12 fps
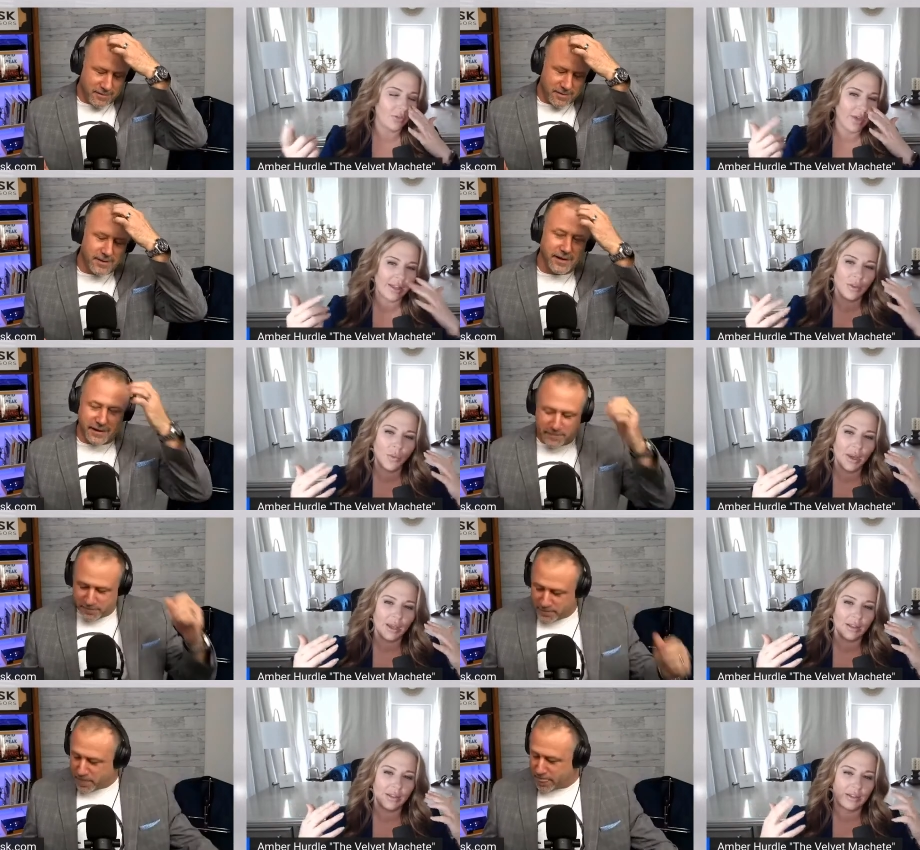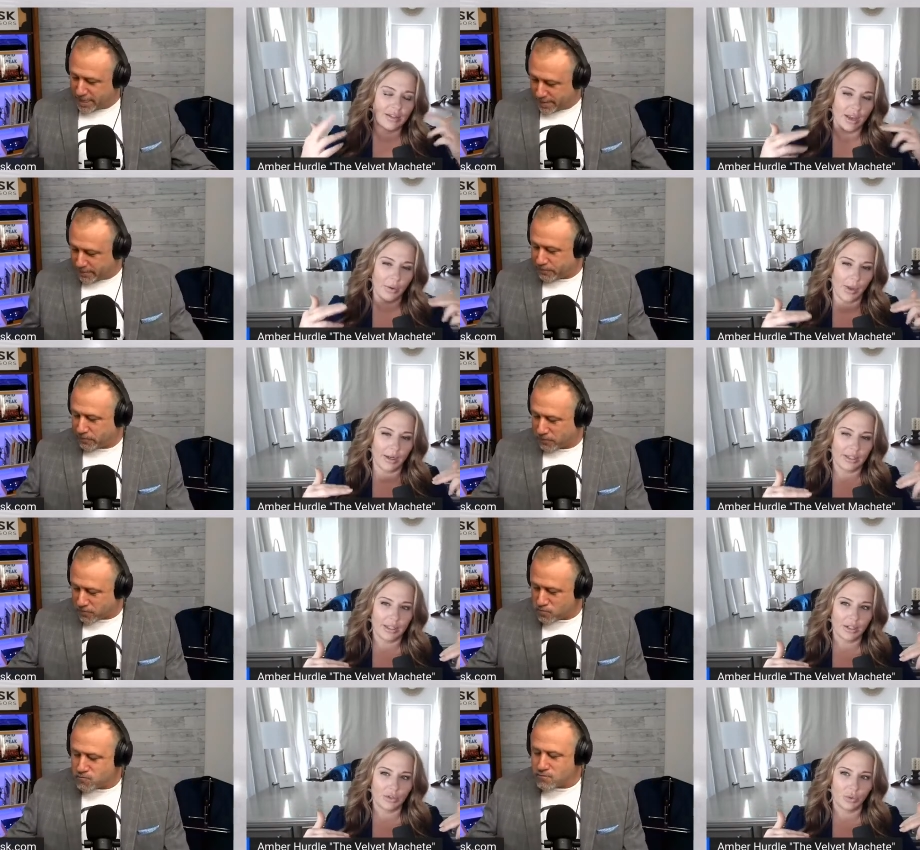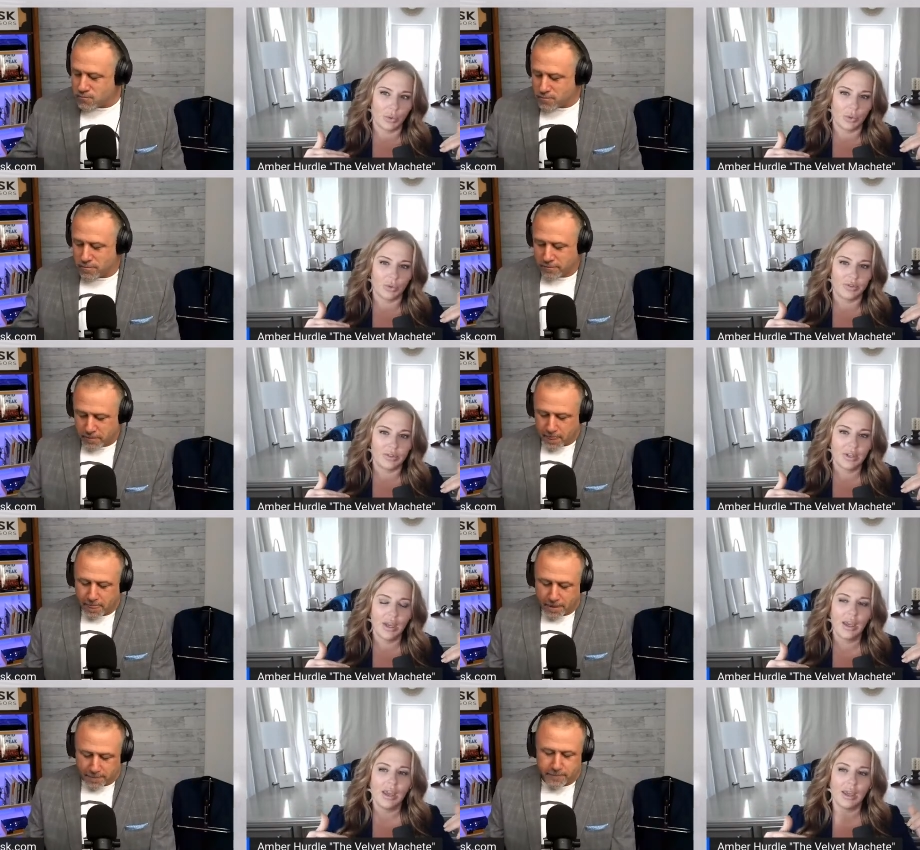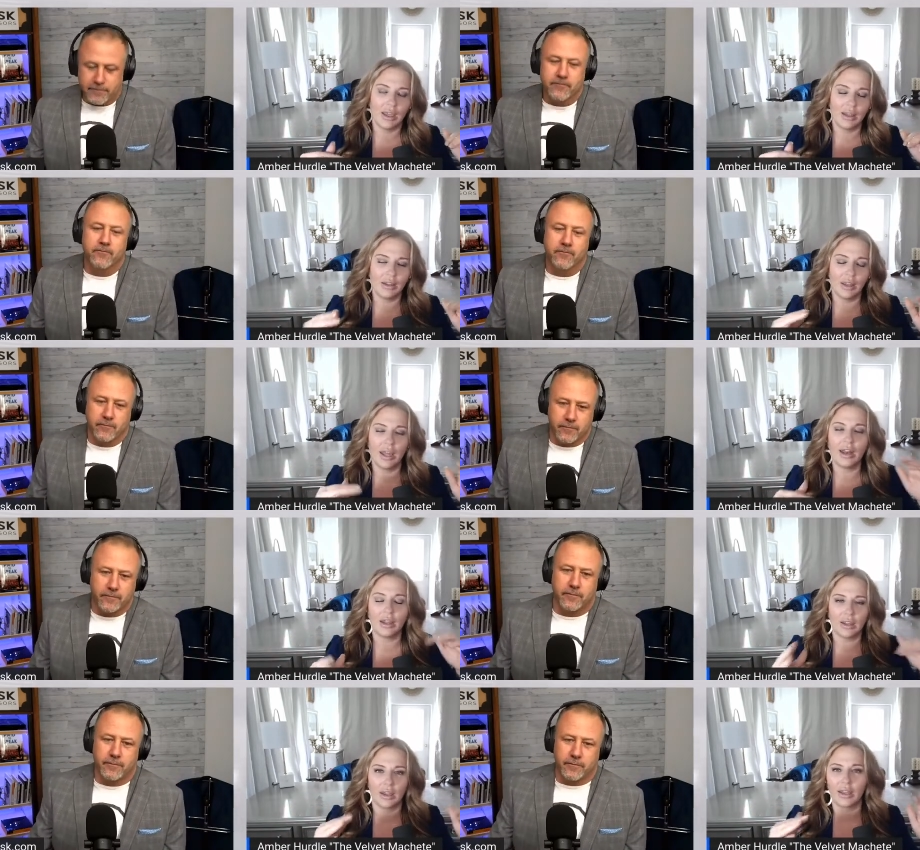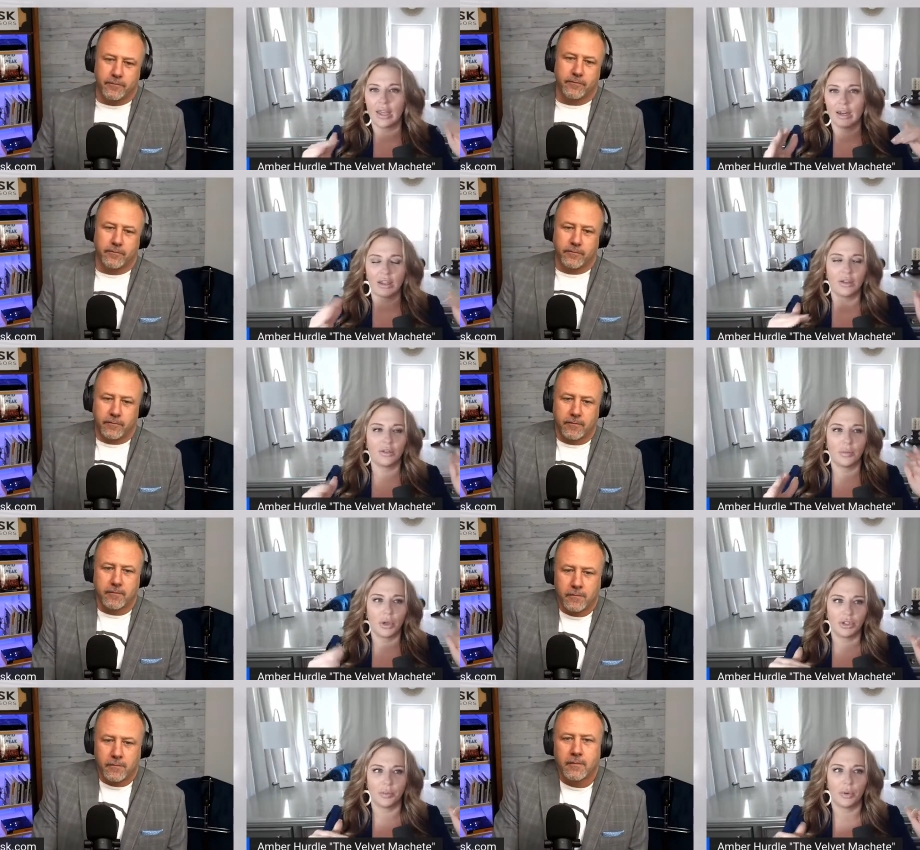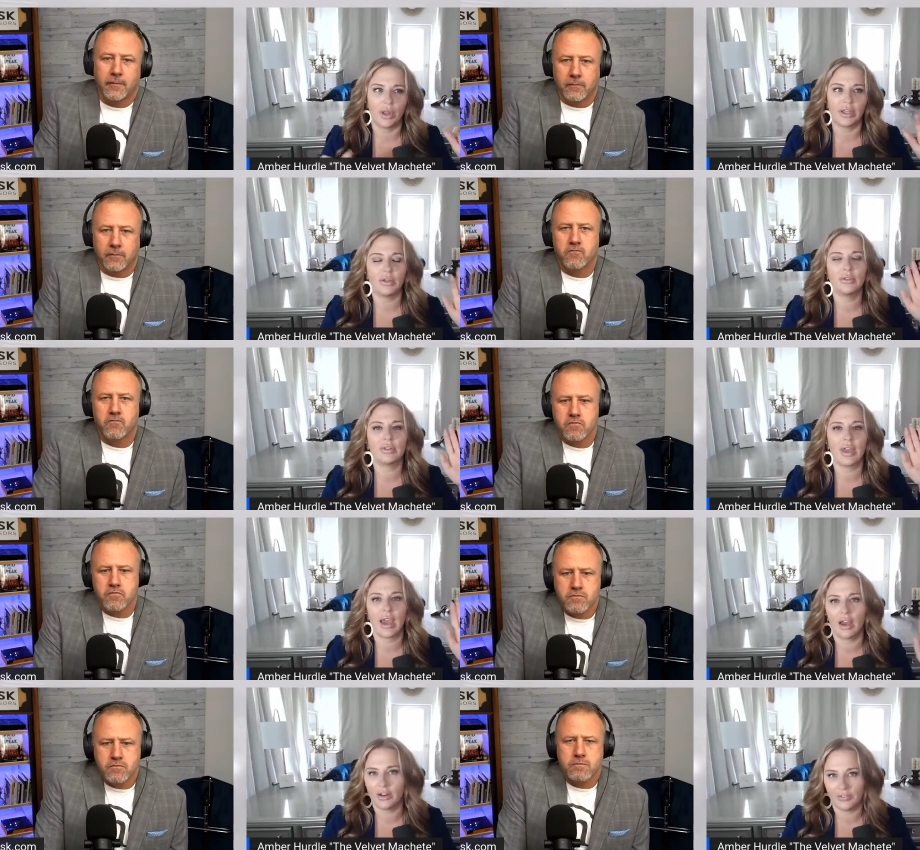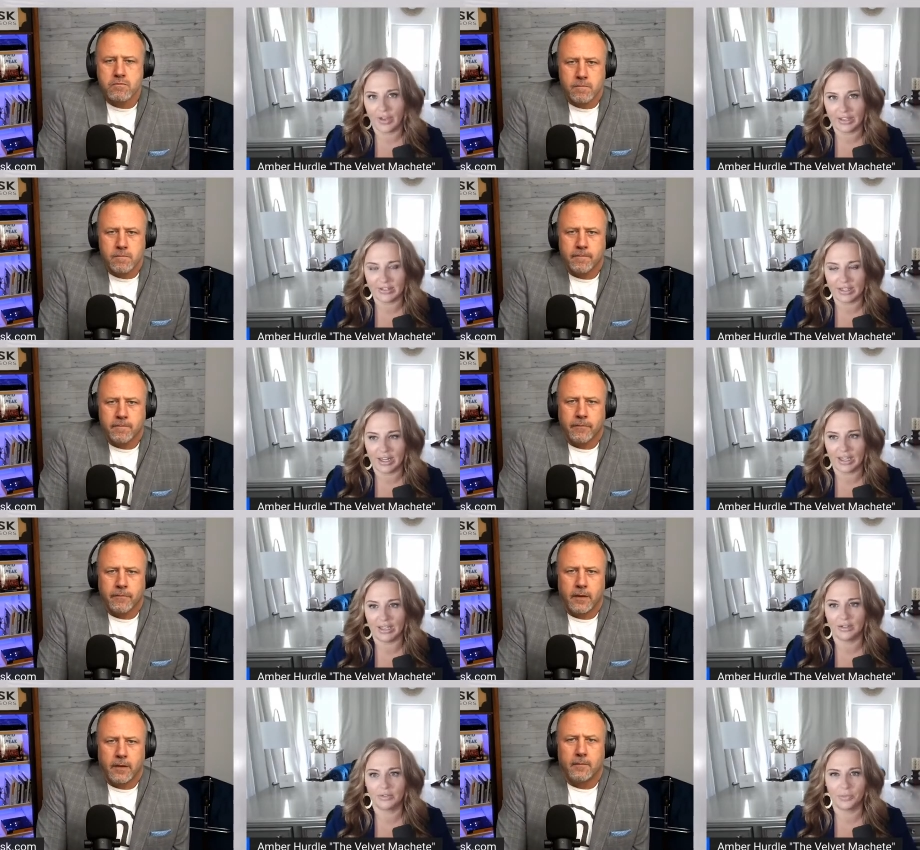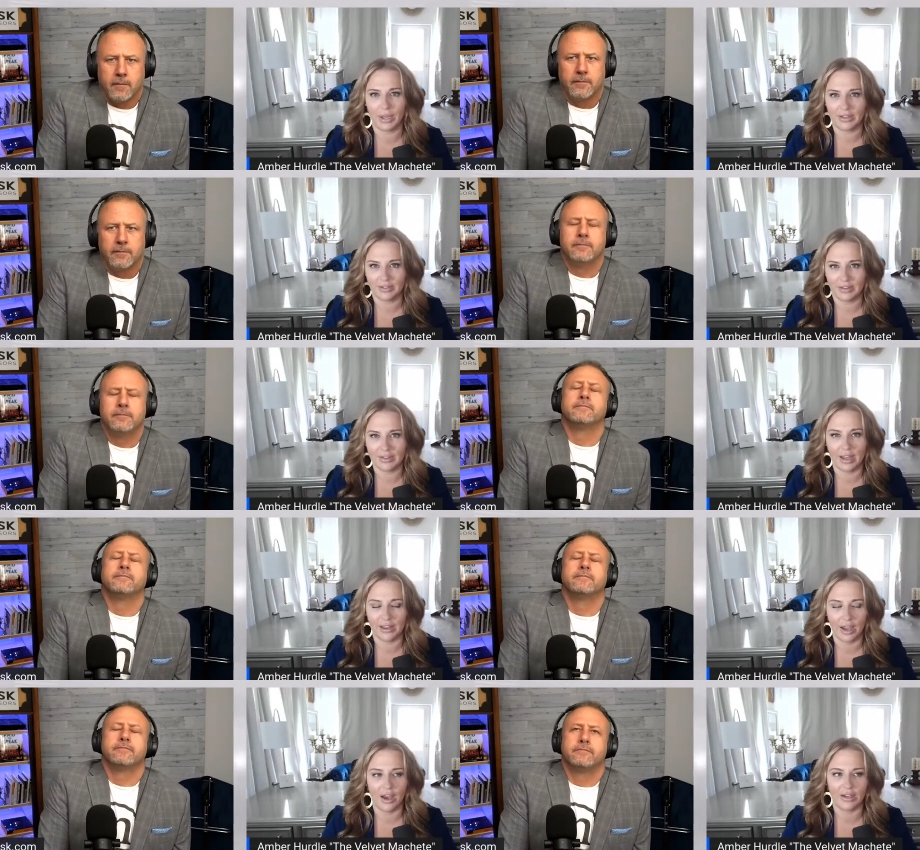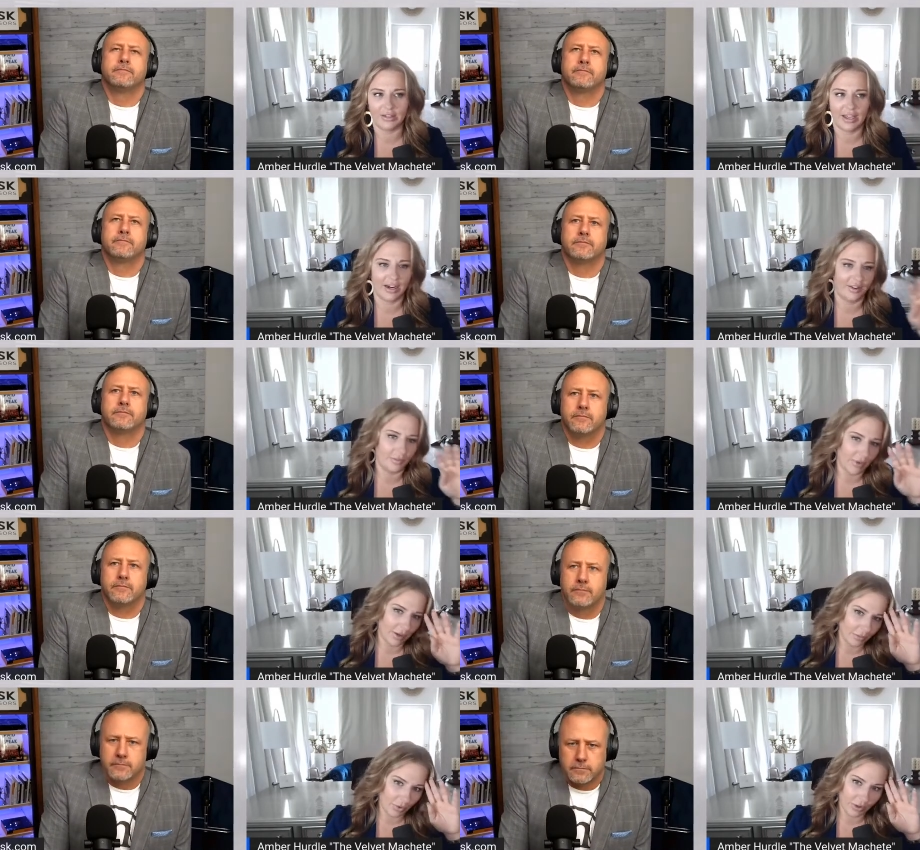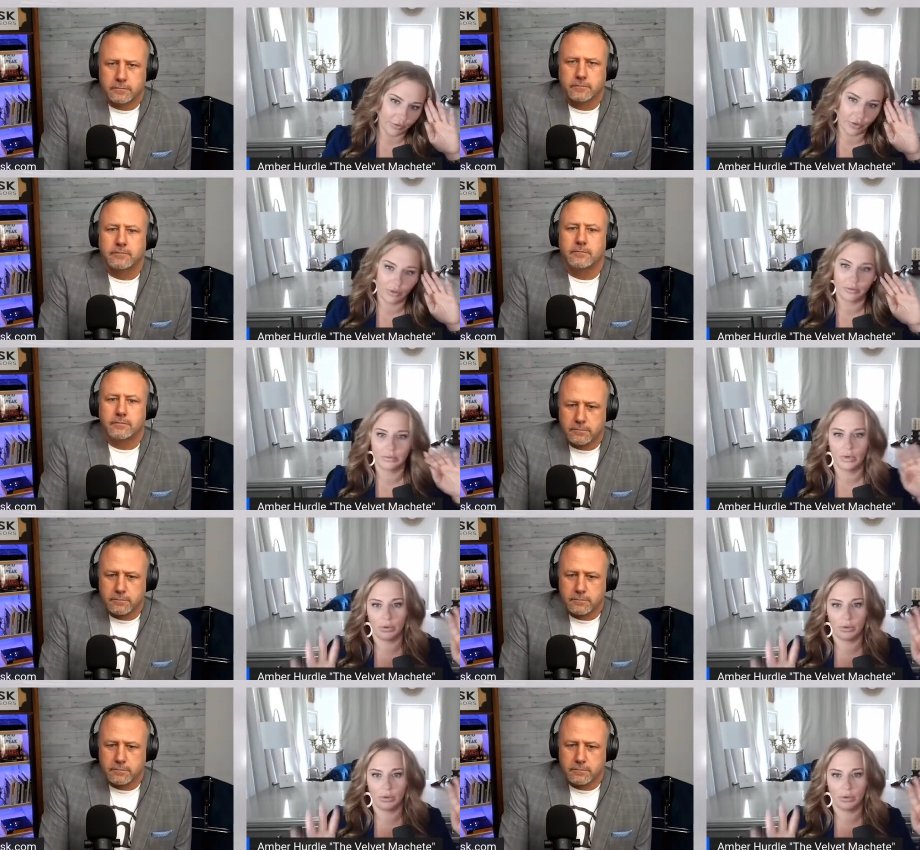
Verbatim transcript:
Speaker 1: that's why the psychoanalytic tools and I again I use multiple. I use How to Fascinate by Sally Hogshead. I've, I'm one of her,